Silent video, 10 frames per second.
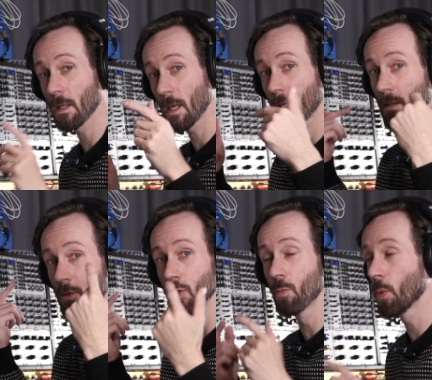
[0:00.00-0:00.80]
like
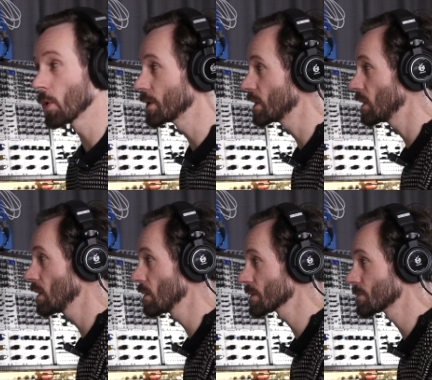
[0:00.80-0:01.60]
two pointy
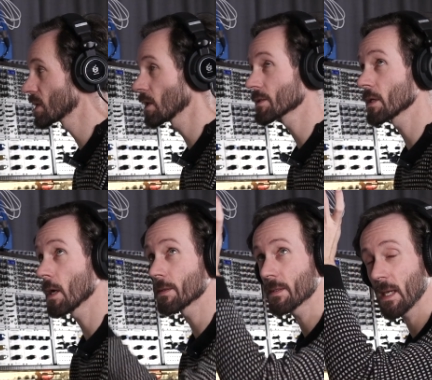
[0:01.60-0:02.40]
ears, because
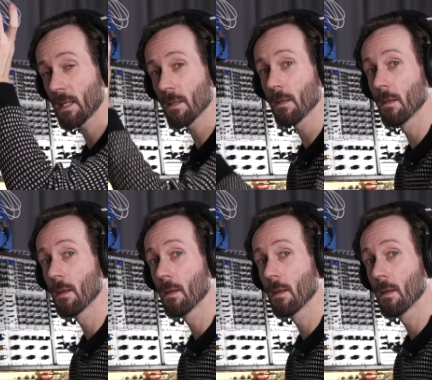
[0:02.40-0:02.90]
I take the